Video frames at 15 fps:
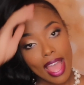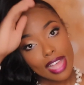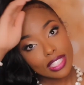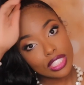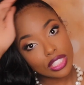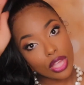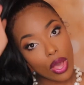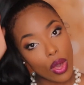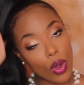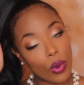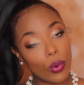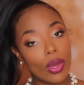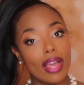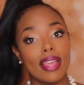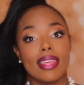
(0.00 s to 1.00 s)

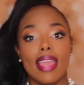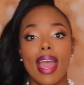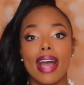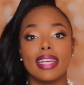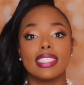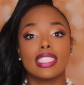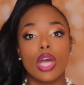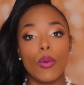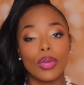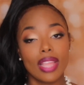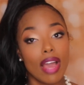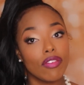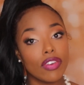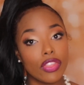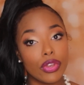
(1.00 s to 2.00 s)
So yeah, so
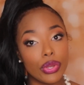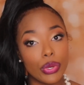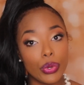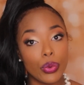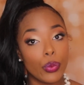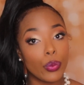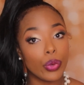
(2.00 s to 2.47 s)
without further ado,